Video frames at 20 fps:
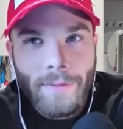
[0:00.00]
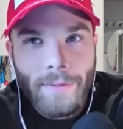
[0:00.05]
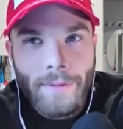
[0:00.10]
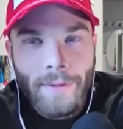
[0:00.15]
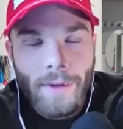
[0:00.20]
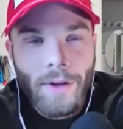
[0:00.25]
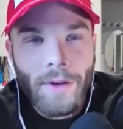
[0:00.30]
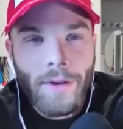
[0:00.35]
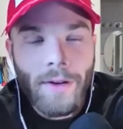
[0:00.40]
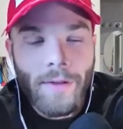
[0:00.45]

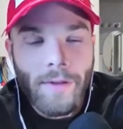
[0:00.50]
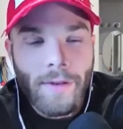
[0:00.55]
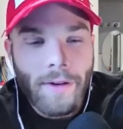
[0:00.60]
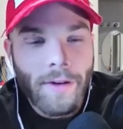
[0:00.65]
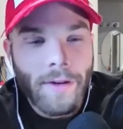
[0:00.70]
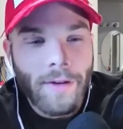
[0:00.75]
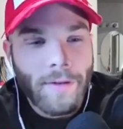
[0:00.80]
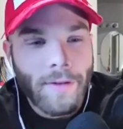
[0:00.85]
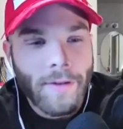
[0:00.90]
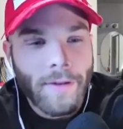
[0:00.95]
2 different
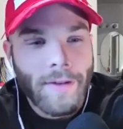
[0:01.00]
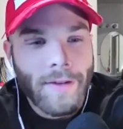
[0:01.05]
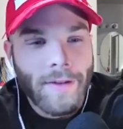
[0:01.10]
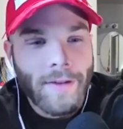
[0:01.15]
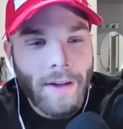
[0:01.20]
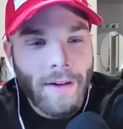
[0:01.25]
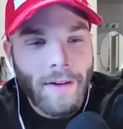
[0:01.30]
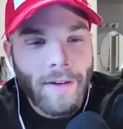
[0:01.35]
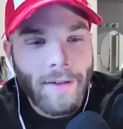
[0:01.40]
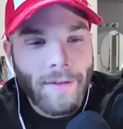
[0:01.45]
girlfriends
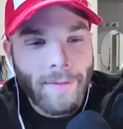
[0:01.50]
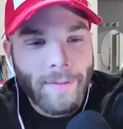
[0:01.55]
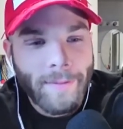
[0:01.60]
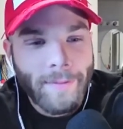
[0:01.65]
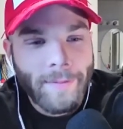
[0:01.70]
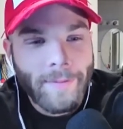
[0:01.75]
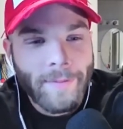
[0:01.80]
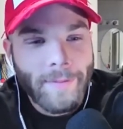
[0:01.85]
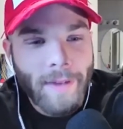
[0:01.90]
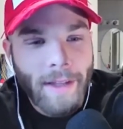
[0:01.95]
now.
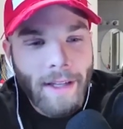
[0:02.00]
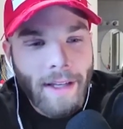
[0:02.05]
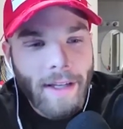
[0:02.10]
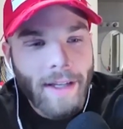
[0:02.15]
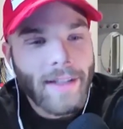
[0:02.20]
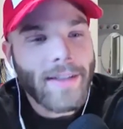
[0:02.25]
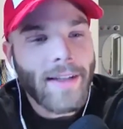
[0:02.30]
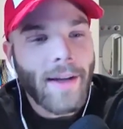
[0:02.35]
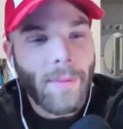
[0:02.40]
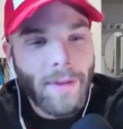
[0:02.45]

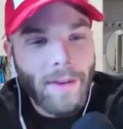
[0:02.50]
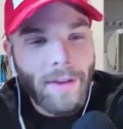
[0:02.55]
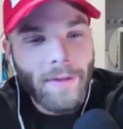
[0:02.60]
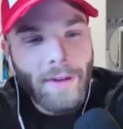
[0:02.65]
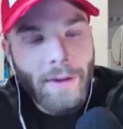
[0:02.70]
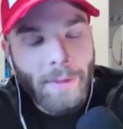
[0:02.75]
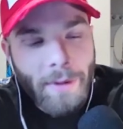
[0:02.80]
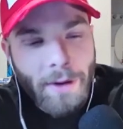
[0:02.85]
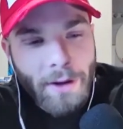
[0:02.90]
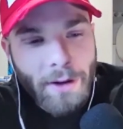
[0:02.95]
Because I've been living
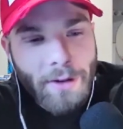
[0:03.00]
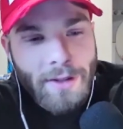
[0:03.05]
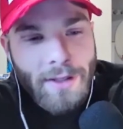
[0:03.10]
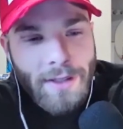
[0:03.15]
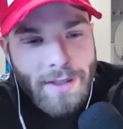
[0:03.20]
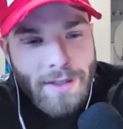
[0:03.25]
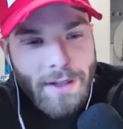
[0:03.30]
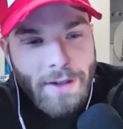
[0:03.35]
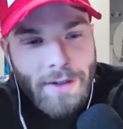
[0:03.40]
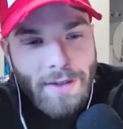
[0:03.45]
on my own
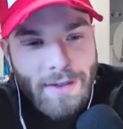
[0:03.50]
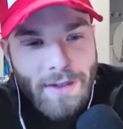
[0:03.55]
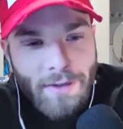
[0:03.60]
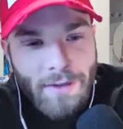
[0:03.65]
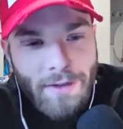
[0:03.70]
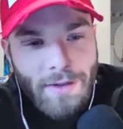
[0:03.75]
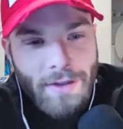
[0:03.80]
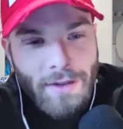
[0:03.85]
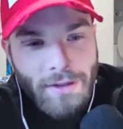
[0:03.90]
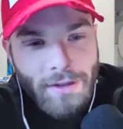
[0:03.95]
since I was
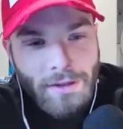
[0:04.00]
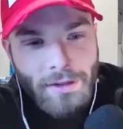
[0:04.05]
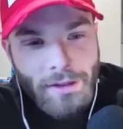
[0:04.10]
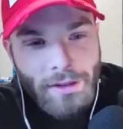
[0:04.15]
17.